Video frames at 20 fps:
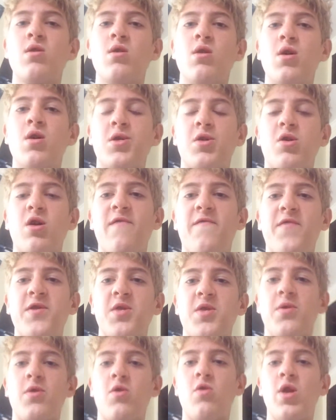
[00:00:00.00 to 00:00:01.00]
Sorry if it's a
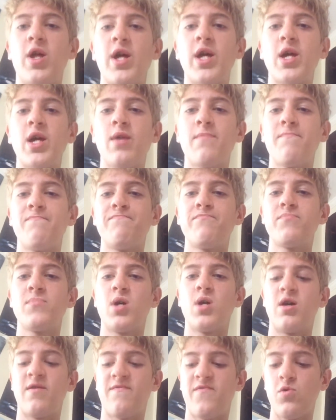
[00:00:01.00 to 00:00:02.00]
little late.
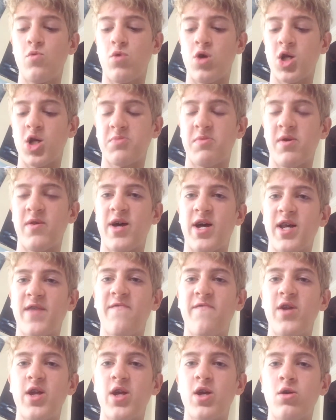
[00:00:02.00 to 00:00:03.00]
If you watched my last
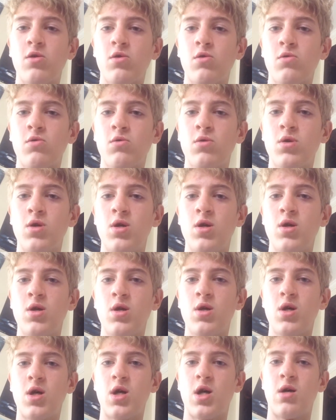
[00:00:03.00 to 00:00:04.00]
video,
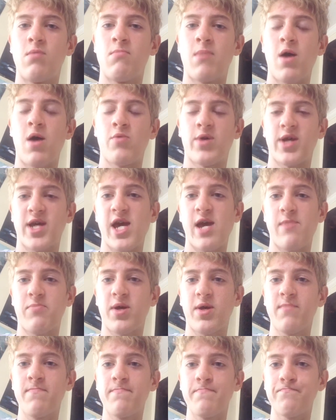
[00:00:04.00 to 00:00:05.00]
um, I went
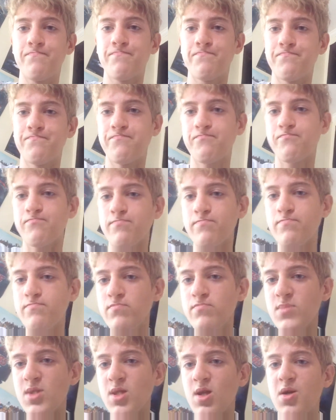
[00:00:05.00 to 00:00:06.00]
camping,
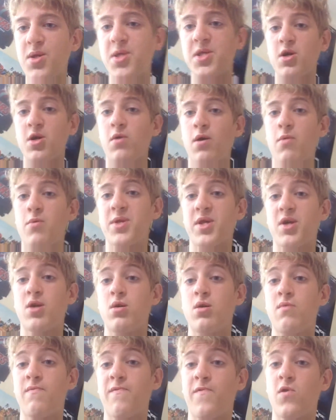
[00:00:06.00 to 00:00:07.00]
so I wasn't
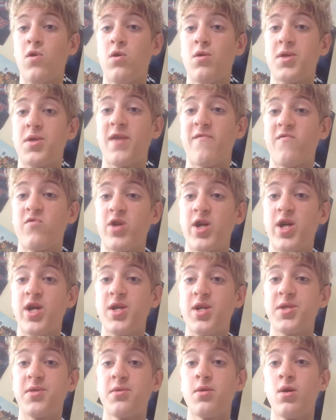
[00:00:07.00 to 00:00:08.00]
home for several
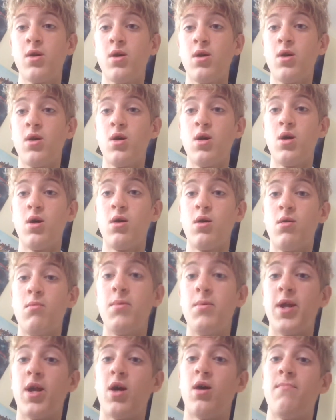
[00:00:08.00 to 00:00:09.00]
days.
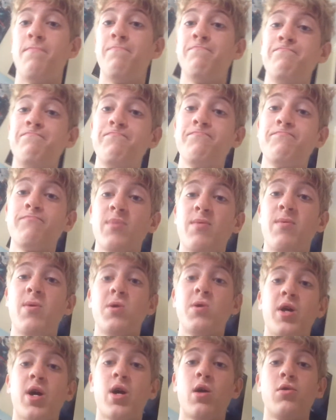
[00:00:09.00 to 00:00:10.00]
But um, I'm here
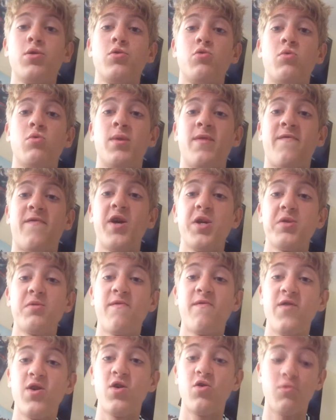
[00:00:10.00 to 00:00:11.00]
now doing the face
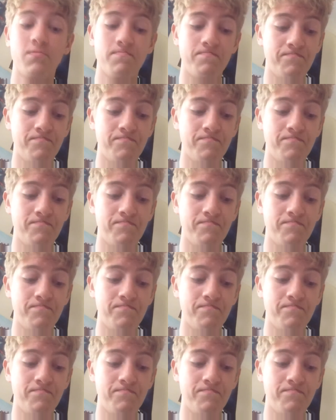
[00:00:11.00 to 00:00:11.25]
reveal.